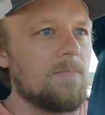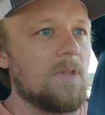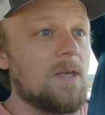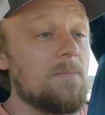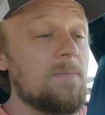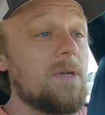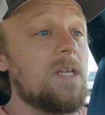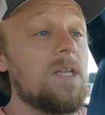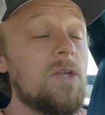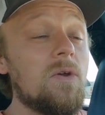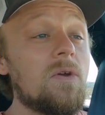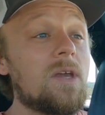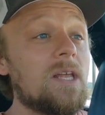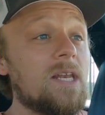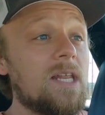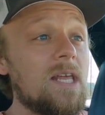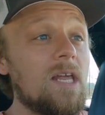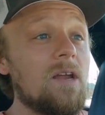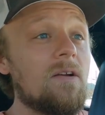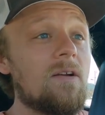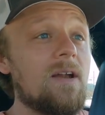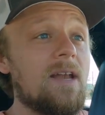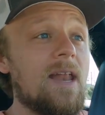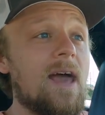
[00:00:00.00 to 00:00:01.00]
I mean, you can
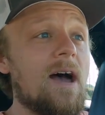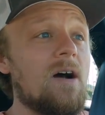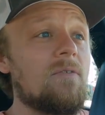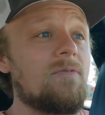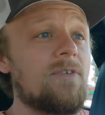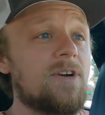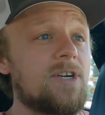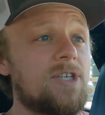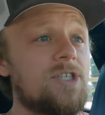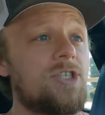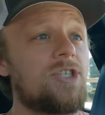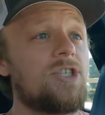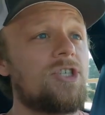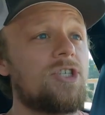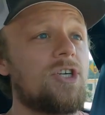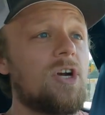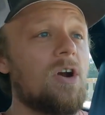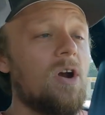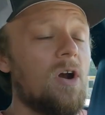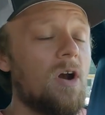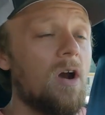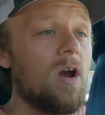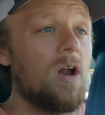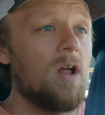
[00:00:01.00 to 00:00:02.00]
hear it now for
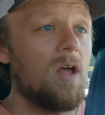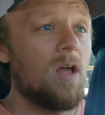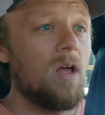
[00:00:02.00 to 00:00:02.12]
sure.